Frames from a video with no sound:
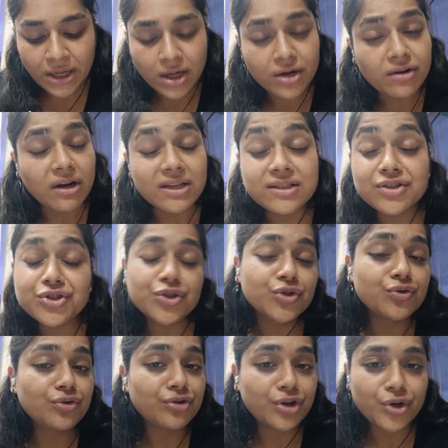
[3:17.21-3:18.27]
Transition
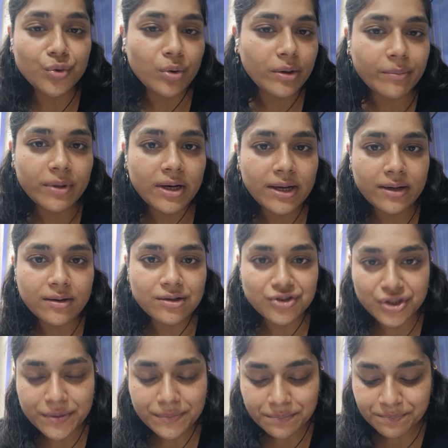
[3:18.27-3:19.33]
to renewable energy,
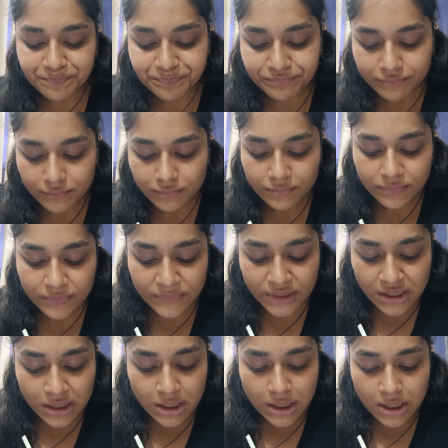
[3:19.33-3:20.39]

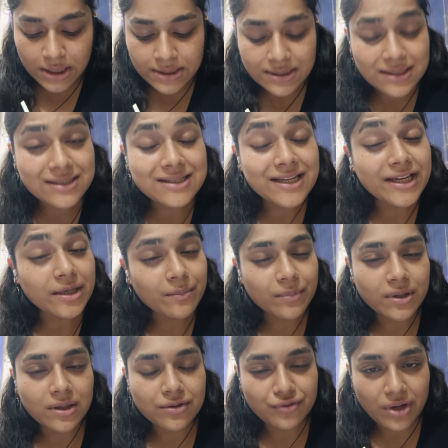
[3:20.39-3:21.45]

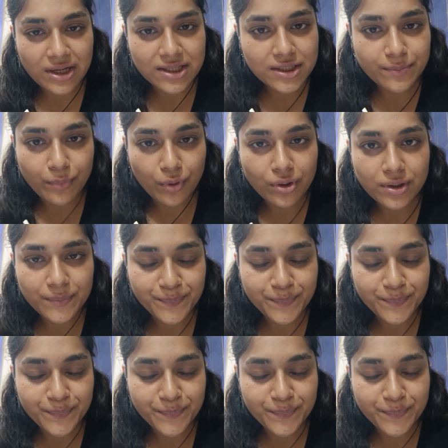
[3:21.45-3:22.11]
sustainable transport,